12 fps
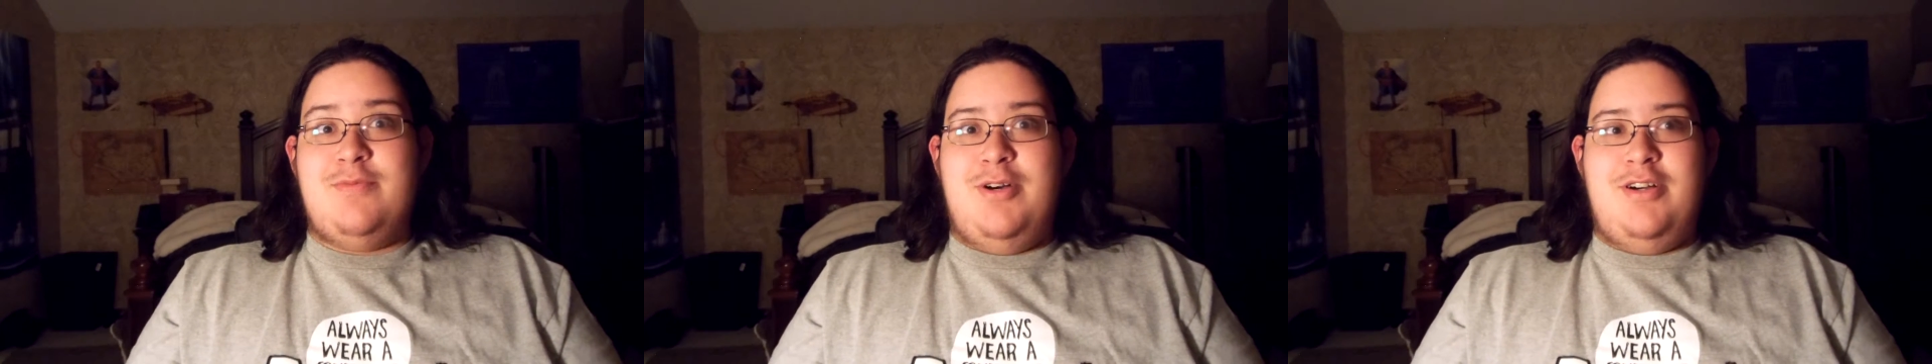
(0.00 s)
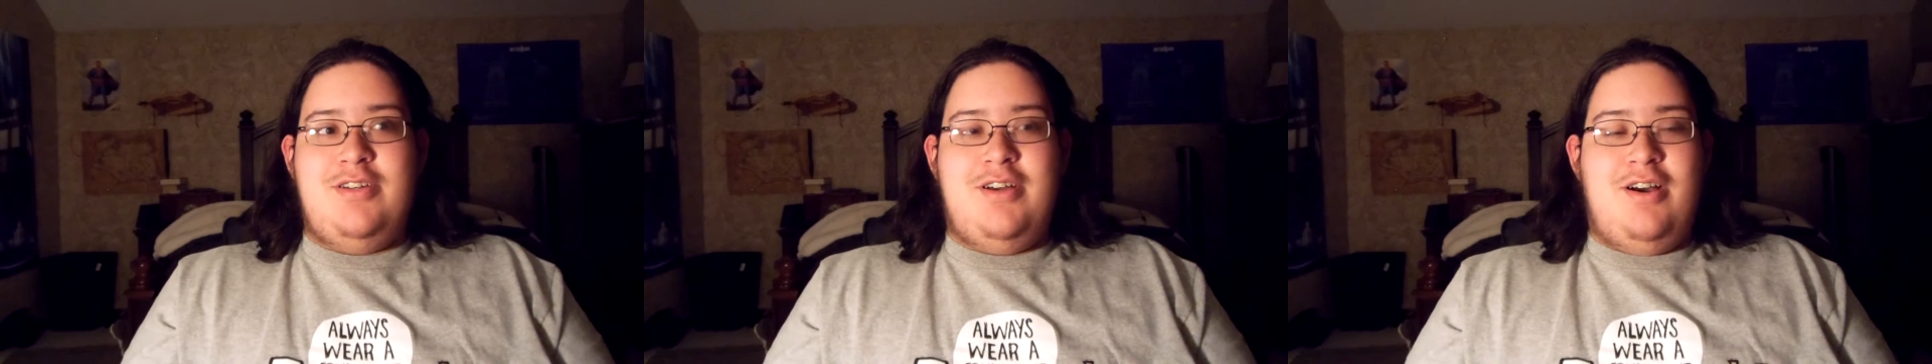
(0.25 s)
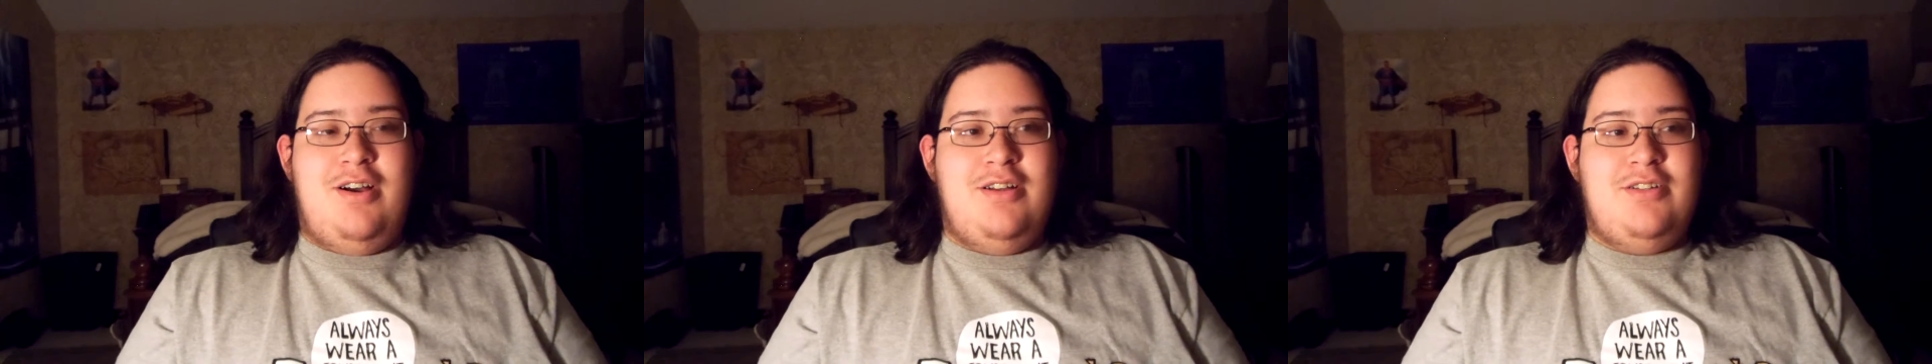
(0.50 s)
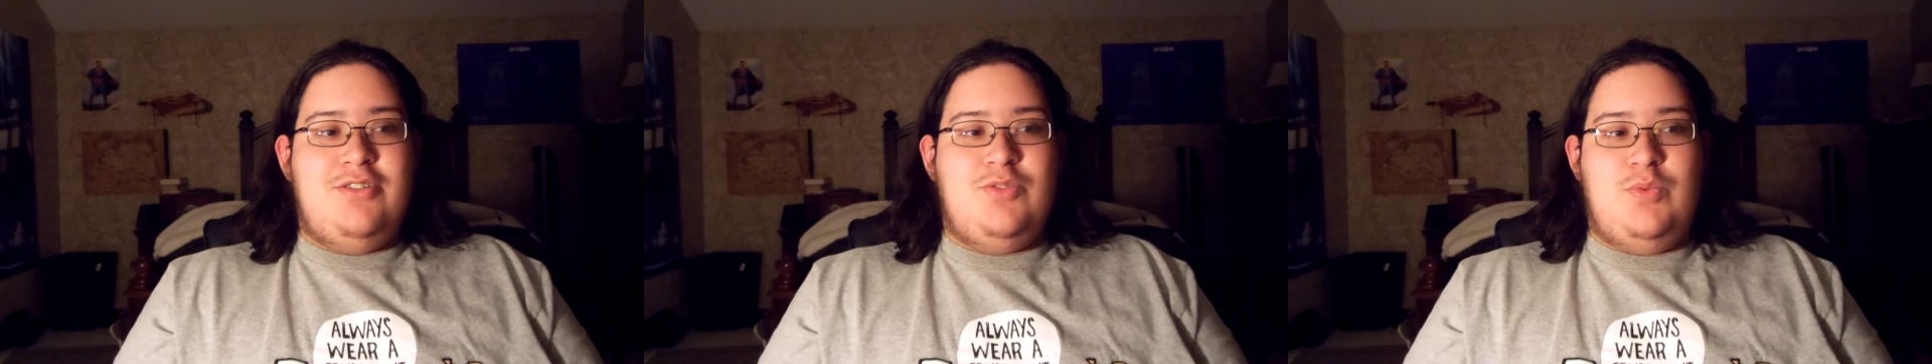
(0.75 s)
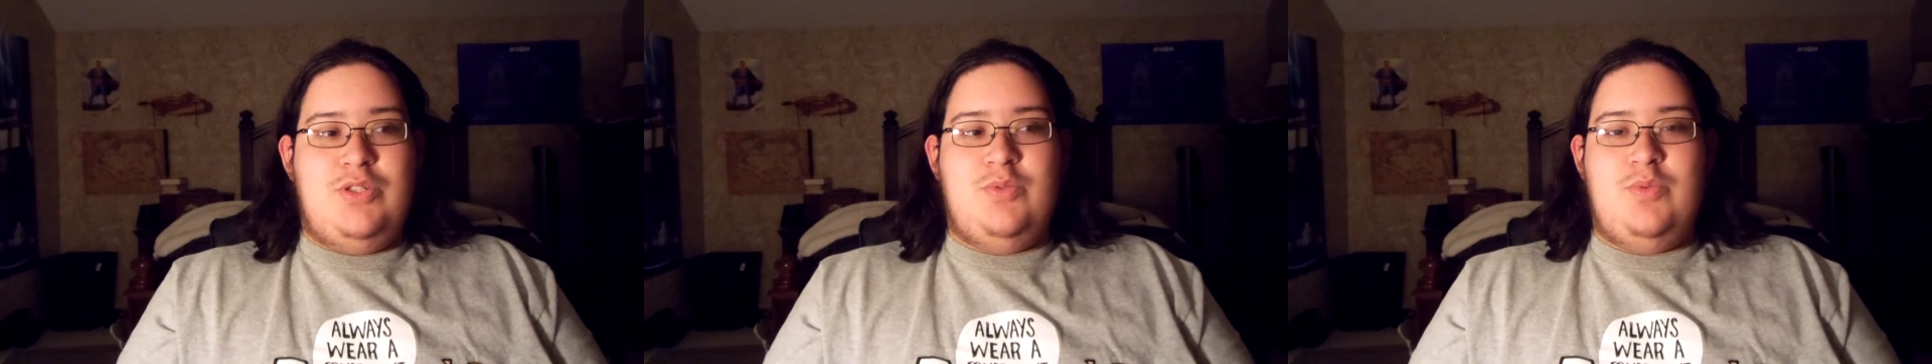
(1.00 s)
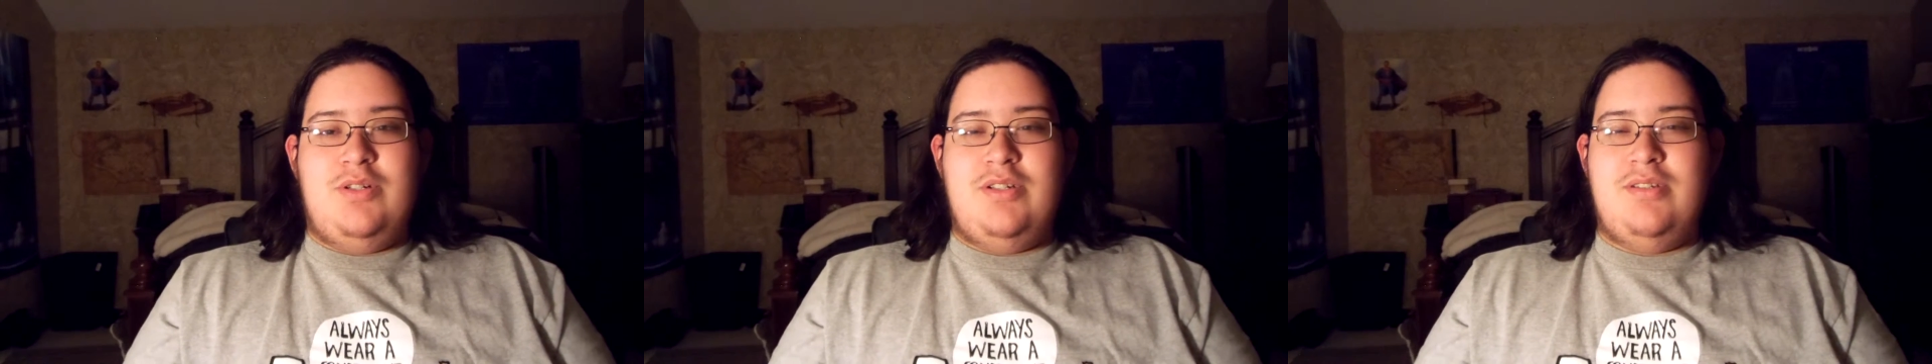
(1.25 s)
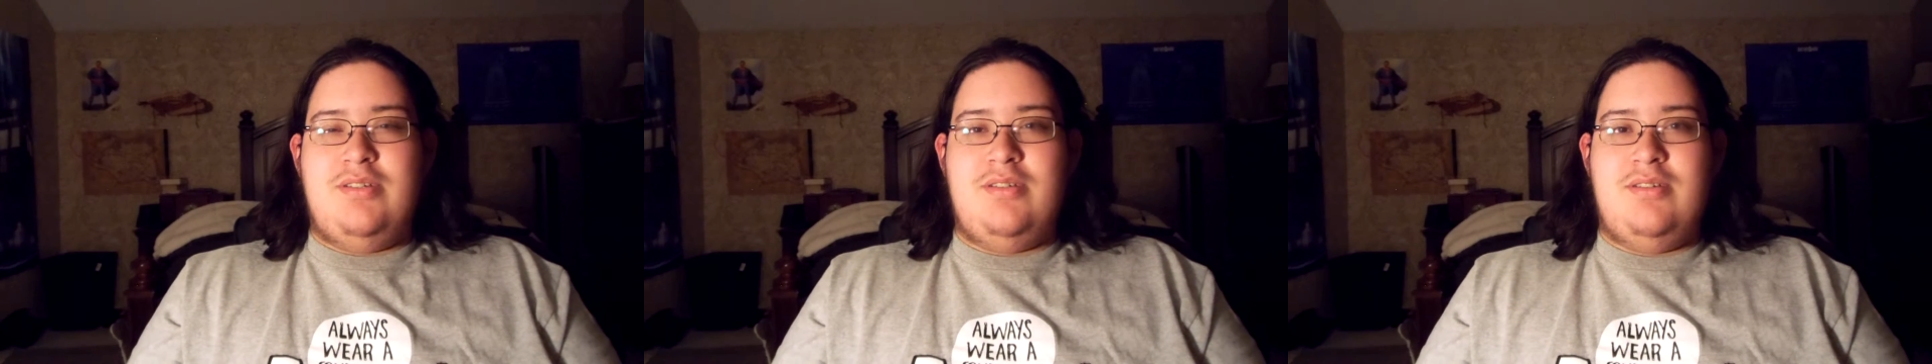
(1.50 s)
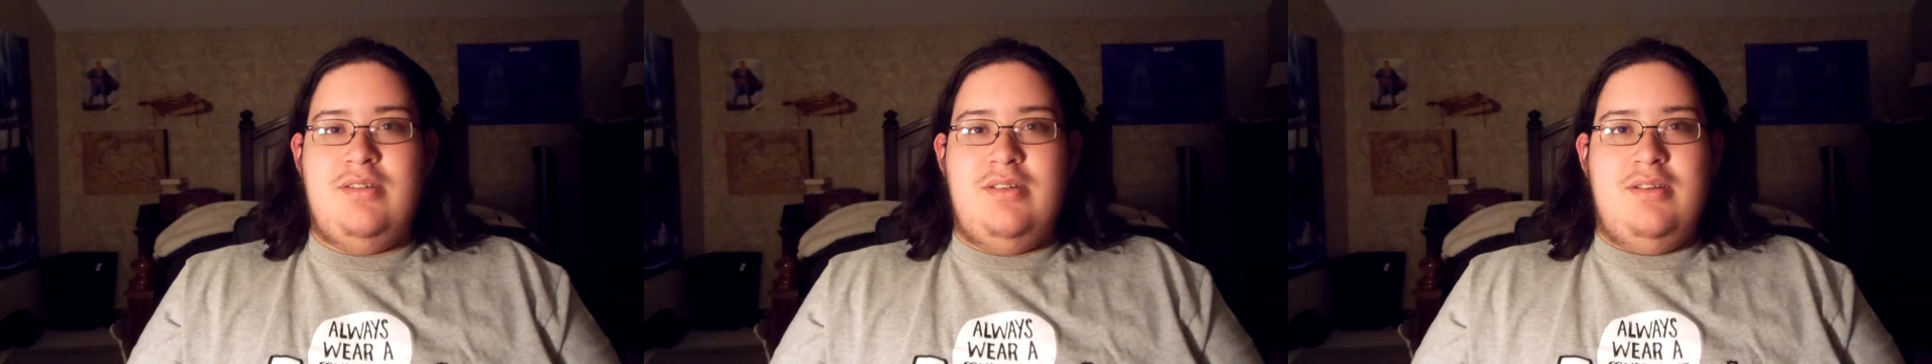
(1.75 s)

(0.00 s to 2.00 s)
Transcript: montage, which was